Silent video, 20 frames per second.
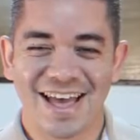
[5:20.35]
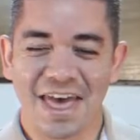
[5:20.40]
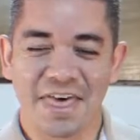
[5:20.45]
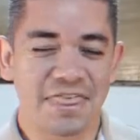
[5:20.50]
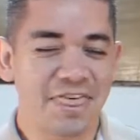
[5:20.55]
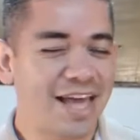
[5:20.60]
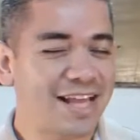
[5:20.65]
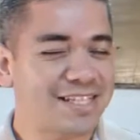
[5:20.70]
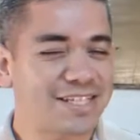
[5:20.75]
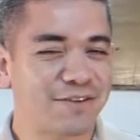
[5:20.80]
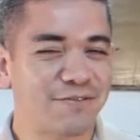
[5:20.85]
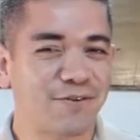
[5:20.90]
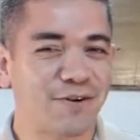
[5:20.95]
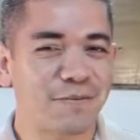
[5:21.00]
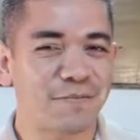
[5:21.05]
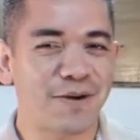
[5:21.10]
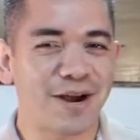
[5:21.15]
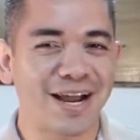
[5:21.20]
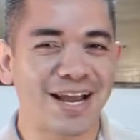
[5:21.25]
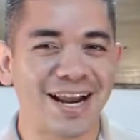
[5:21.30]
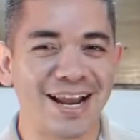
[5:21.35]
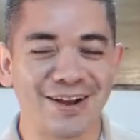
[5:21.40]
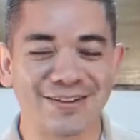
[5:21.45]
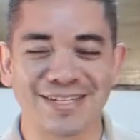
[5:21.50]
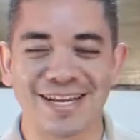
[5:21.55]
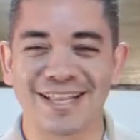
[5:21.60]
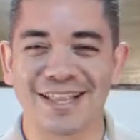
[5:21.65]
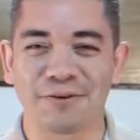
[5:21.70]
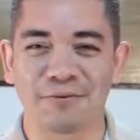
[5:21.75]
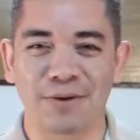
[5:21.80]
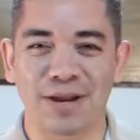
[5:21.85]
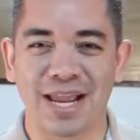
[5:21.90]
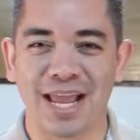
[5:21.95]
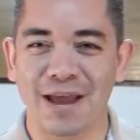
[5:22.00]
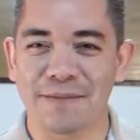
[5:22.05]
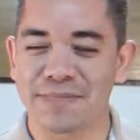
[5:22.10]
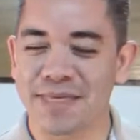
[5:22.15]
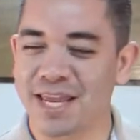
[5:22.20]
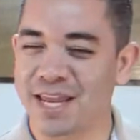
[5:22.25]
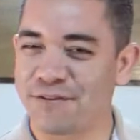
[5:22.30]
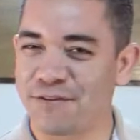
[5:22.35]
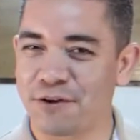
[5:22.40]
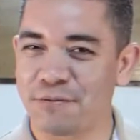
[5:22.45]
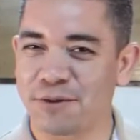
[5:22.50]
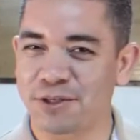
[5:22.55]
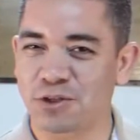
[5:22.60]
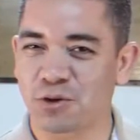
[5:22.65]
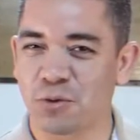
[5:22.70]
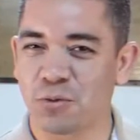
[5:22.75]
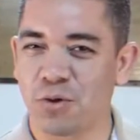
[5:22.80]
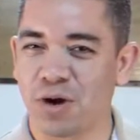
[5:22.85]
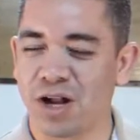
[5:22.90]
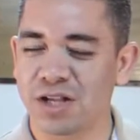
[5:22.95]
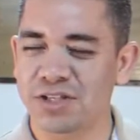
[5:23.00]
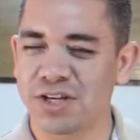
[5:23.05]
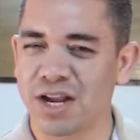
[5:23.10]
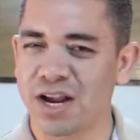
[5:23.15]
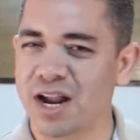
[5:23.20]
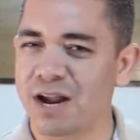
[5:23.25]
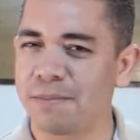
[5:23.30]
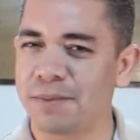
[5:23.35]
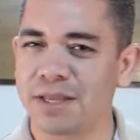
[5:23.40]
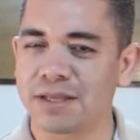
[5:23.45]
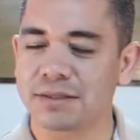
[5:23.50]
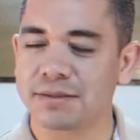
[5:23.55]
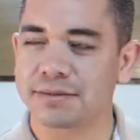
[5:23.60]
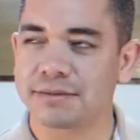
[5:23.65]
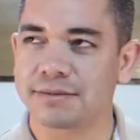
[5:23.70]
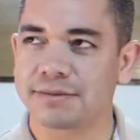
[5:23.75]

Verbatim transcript: That's it for a Pocketnow Daily Recap. Thank you very much for watching. A couple of.